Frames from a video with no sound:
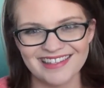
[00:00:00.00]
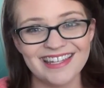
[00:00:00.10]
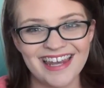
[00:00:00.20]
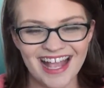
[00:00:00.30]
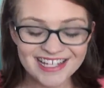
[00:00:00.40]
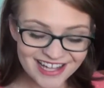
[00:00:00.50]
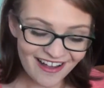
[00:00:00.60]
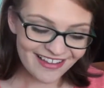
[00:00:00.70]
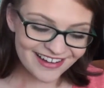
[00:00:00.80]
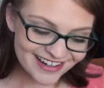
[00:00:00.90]
The next
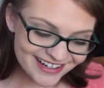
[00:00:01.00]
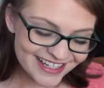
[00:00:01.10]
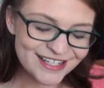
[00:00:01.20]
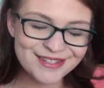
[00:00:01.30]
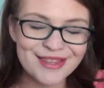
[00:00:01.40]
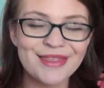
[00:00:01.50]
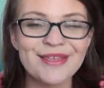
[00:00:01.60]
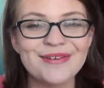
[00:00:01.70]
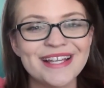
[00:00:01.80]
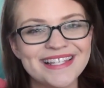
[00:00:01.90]
color is
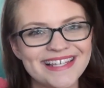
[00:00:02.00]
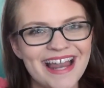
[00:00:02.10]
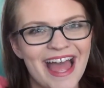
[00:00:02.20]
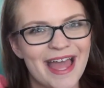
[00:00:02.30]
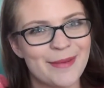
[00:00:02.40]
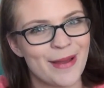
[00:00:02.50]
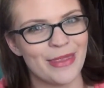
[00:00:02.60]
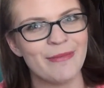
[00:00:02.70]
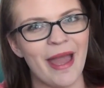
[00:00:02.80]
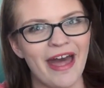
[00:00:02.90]
the reason I
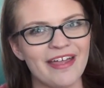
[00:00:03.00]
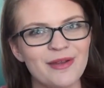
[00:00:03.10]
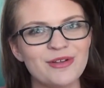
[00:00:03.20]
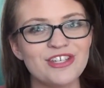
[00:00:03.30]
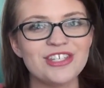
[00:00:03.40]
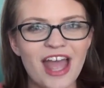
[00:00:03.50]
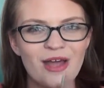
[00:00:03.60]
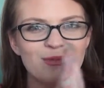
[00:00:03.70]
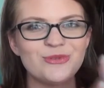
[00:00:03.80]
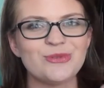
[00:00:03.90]
bought the palette, which
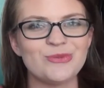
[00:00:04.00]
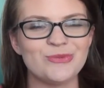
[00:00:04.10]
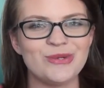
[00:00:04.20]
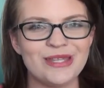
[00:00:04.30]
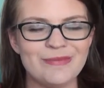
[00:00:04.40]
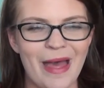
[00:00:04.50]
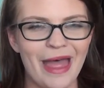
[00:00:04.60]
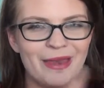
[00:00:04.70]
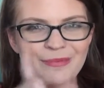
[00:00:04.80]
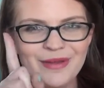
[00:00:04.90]
sounds really
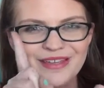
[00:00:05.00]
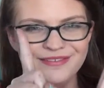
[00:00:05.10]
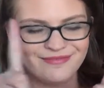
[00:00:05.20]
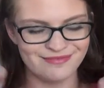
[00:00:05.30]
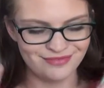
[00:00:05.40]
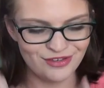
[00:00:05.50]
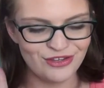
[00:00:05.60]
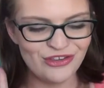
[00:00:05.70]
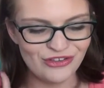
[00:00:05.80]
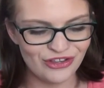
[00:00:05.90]
bad, but
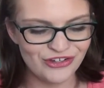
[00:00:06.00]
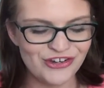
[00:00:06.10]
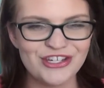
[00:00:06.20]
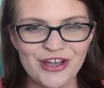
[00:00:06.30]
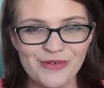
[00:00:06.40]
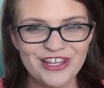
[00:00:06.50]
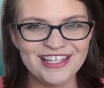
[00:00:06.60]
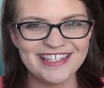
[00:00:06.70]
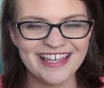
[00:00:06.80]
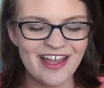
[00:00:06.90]
you'll understand when you
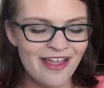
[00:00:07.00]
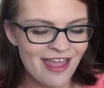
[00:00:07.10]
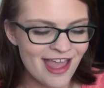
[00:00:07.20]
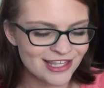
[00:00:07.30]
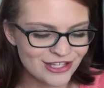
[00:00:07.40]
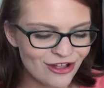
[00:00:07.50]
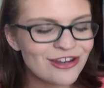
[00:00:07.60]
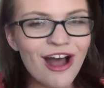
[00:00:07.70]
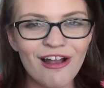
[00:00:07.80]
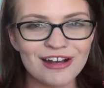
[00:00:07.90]
see it. It's
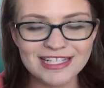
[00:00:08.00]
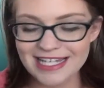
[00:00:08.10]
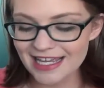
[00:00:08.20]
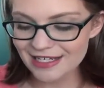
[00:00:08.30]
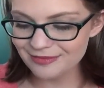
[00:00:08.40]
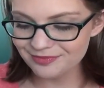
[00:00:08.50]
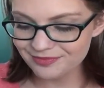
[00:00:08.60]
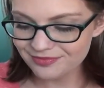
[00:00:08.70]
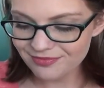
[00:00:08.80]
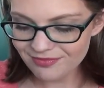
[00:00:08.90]
called Arctic.
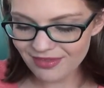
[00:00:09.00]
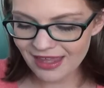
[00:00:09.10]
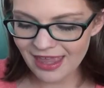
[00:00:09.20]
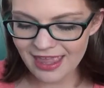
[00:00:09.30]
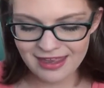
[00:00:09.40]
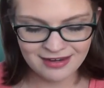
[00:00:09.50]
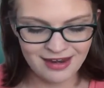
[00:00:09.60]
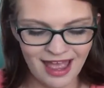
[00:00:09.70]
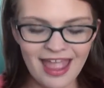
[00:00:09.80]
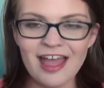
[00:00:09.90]

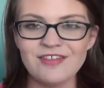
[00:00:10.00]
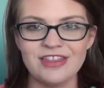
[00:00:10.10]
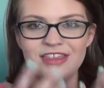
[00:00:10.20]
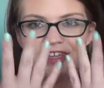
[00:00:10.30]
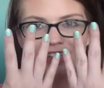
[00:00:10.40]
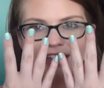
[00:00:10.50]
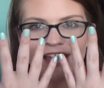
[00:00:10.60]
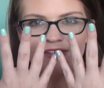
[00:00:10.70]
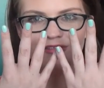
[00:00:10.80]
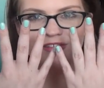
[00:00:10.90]
And I have a thing,
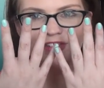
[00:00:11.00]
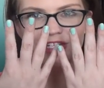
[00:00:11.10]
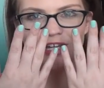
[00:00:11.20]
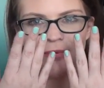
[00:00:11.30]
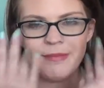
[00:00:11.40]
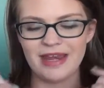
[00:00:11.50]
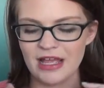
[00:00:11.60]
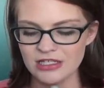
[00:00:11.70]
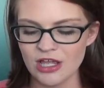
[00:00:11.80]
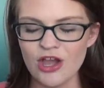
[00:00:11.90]
I don't know if you can tell by my
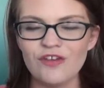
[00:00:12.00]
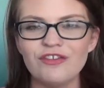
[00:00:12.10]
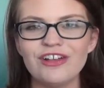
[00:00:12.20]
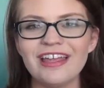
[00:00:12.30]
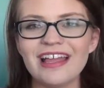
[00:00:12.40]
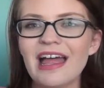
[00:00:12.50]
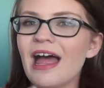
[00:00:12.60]
nails, for like